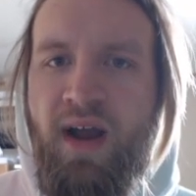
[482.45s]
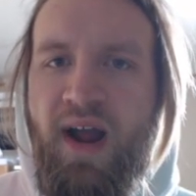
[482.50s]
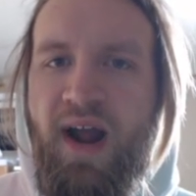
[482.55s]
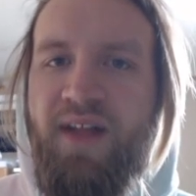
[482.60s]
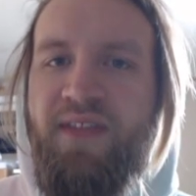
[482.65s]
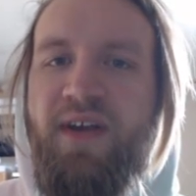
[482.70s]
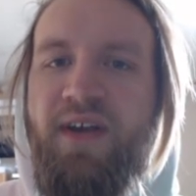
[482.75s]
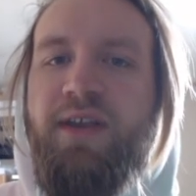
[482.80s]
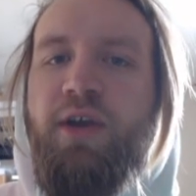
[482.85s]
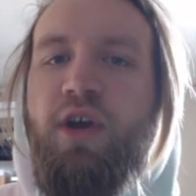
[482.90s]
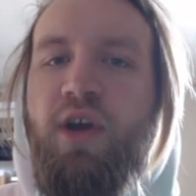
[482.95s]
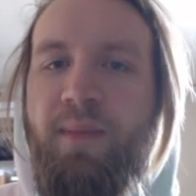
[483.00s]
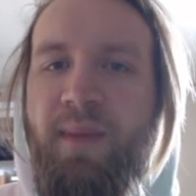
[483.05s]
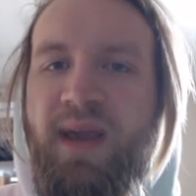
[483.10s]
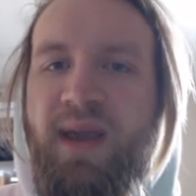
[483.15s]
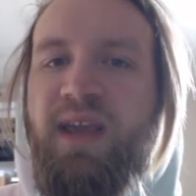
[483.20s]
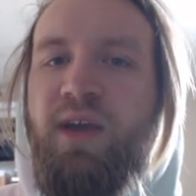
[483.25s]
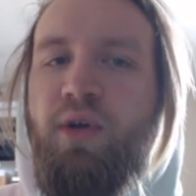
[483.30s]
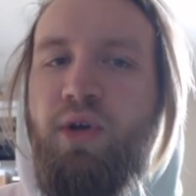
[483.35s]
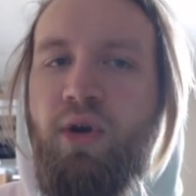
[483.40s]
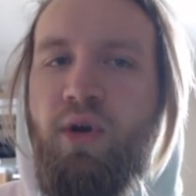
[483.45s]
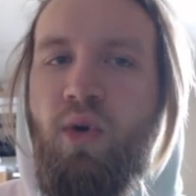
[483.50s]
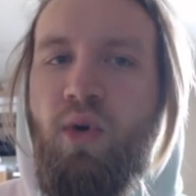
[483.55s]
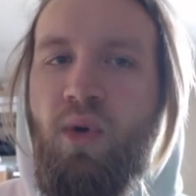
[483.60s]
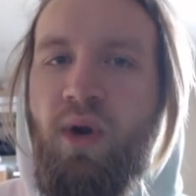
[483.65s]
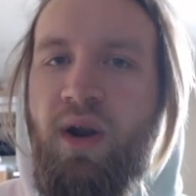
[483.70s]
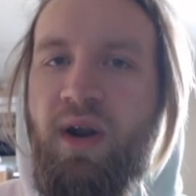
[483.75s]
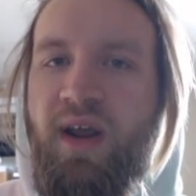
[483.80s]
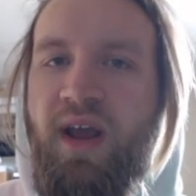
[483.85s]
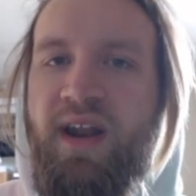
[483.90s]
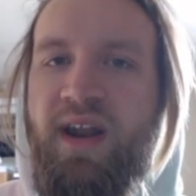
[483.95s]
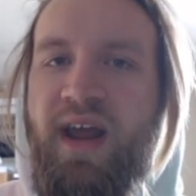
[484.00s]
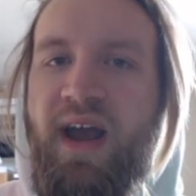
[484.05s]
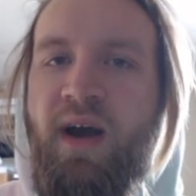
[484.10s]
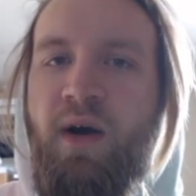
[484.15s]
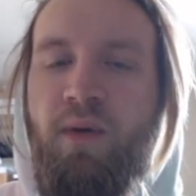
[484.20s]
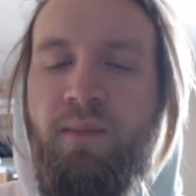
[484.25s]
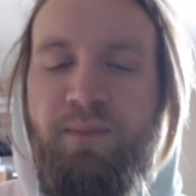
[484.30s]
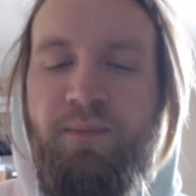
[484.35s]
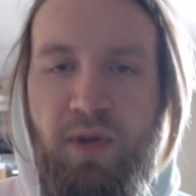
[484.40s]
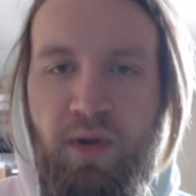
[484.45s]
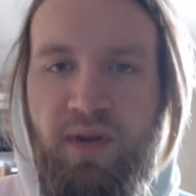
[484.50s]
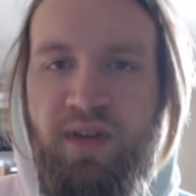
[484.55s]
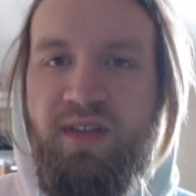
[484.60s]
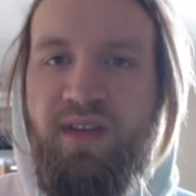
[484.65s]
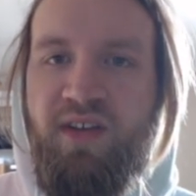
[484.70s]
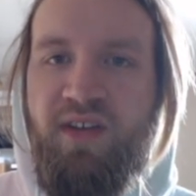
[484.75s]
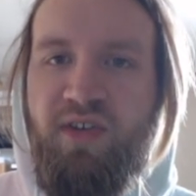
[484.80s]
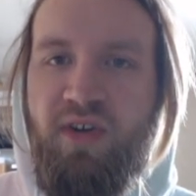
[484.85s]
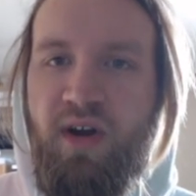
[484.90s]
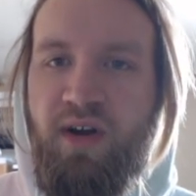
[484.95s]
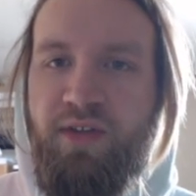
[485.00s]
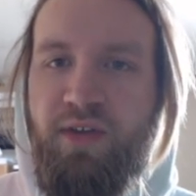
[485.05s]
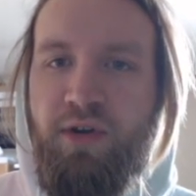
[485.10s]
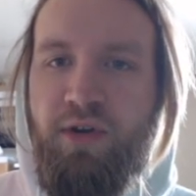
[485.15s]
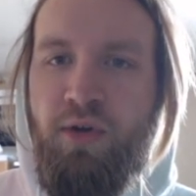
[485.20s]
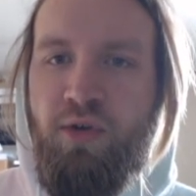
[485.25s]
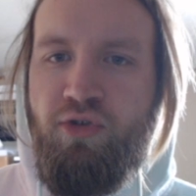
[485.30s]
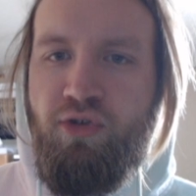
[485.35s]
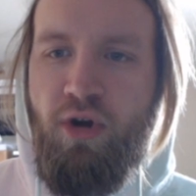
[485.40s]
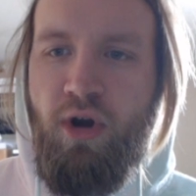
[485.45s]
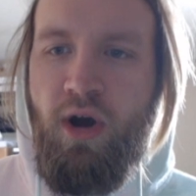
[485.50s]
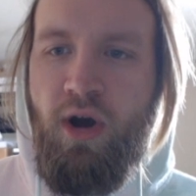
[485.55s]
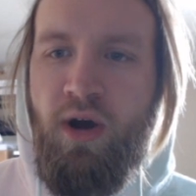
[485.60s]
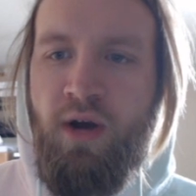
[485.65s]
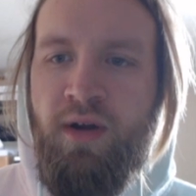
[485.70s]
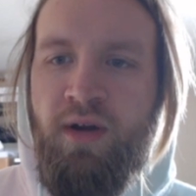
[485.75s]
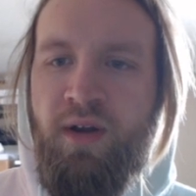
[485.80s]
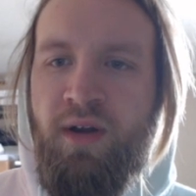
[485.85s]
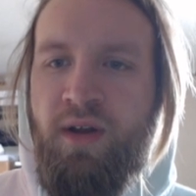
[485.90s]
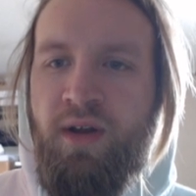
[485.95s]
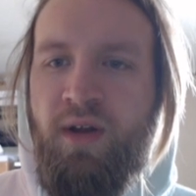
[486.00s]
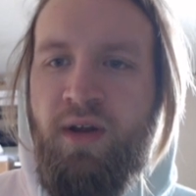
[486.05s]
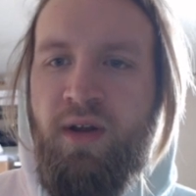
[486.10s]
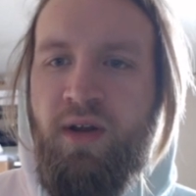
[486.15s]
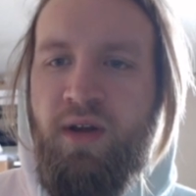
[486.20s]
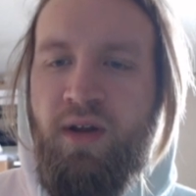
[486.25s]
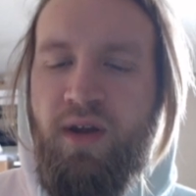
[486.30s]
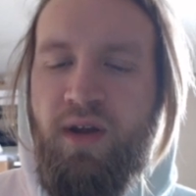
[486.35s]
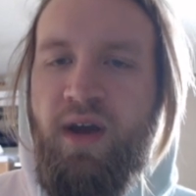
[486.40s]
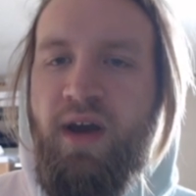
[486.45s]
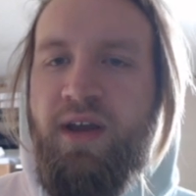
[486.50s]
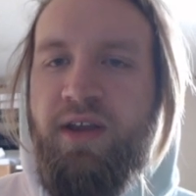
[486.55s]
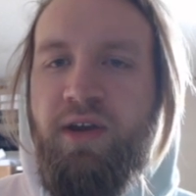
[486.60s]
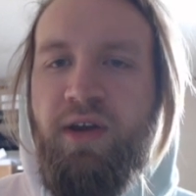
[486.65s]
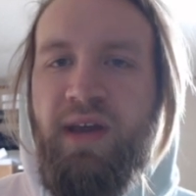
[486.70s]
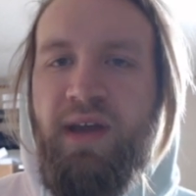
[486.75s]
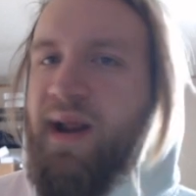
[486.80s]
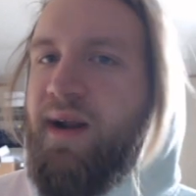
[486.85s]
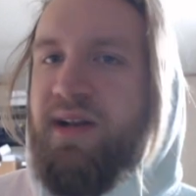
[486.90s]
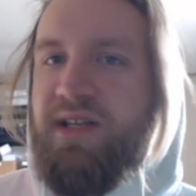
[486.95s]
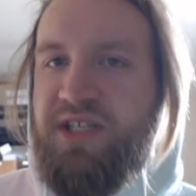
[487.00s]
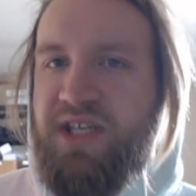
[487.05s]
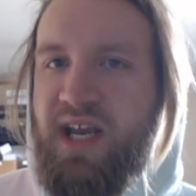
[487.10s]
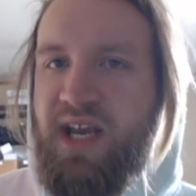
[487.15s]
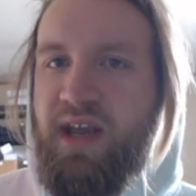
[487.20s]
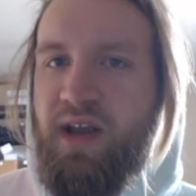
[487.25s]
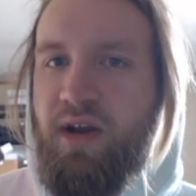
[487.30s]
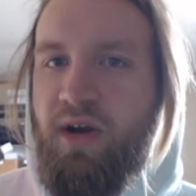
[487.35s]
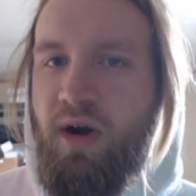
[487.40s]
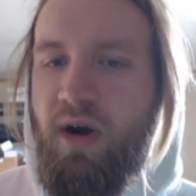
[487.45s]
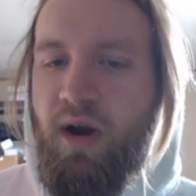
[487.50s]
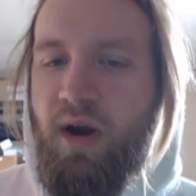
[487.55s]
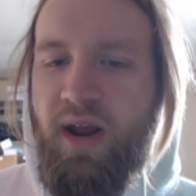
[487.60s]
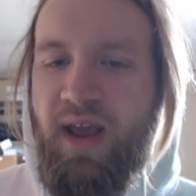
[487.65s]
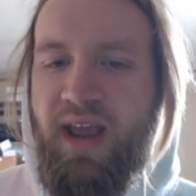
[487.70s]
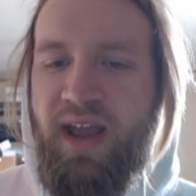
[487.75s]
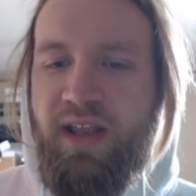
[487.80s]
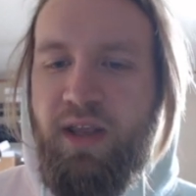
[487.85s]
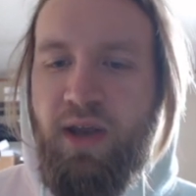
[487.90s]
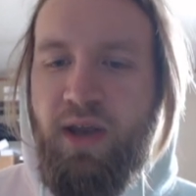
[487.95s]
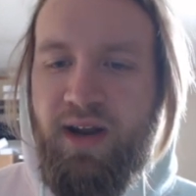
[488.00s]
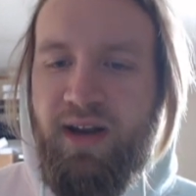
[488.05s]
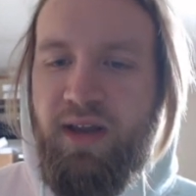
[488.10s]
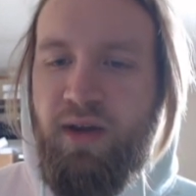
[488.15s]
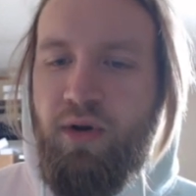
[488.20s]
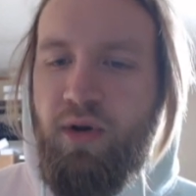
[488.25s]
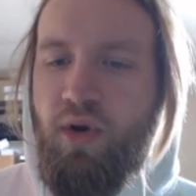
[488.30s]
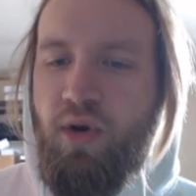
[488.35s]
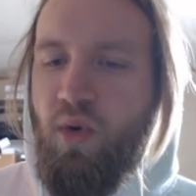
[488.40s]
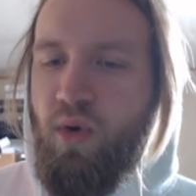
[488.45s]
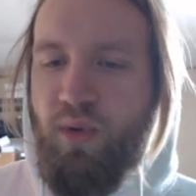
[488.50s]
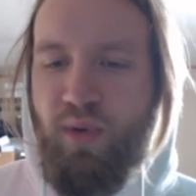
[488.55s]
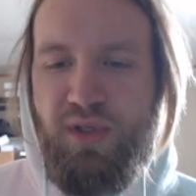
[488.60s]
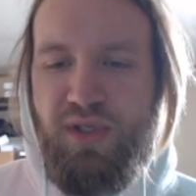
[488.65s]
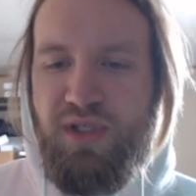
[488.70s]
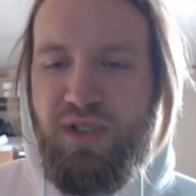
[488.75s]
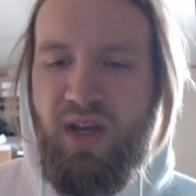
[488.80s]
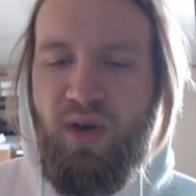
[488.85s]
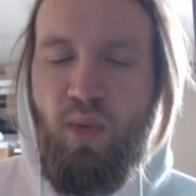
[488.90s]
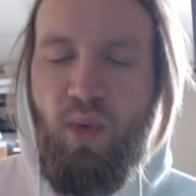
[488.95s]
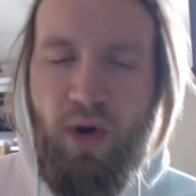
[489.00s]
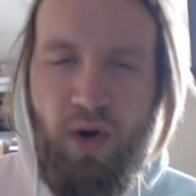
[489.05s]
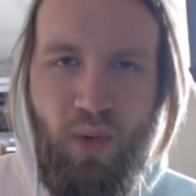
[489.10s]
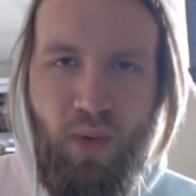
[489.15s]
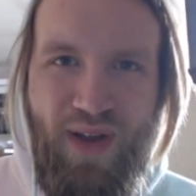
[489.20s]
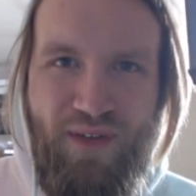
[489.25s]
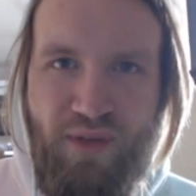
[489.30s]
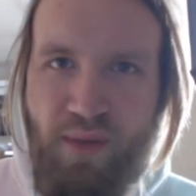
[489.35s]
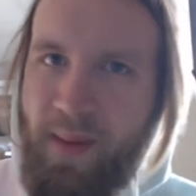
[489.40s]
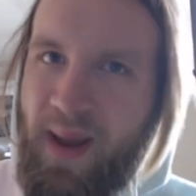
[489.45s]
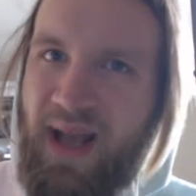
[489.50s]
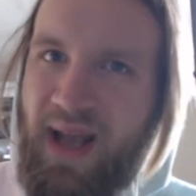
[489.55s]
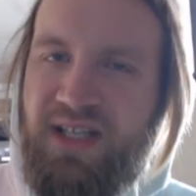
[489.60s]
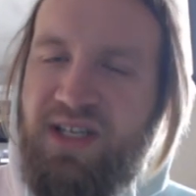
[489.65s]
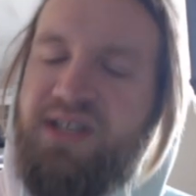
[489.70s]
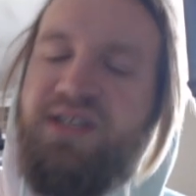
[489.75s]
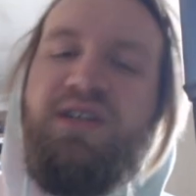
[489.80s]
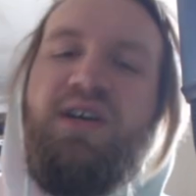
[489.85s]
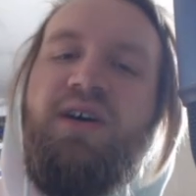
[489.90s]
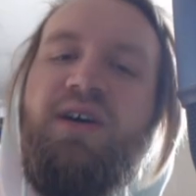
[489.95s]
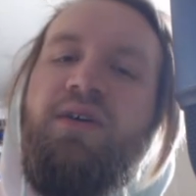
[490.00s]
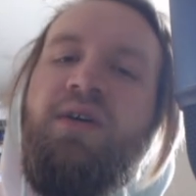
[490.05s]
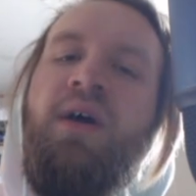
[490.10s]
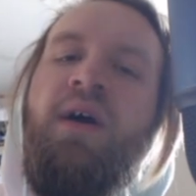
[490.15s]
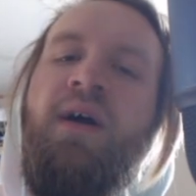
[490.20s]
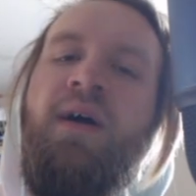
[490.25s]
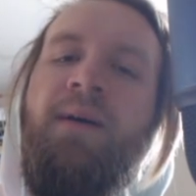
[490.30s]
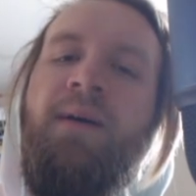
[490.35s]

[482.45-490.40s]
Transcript: And then you can make Unicorn, and now you can discard the new draw, and you can add a second card, and you got a Unicorn, which is like 1 away from access code.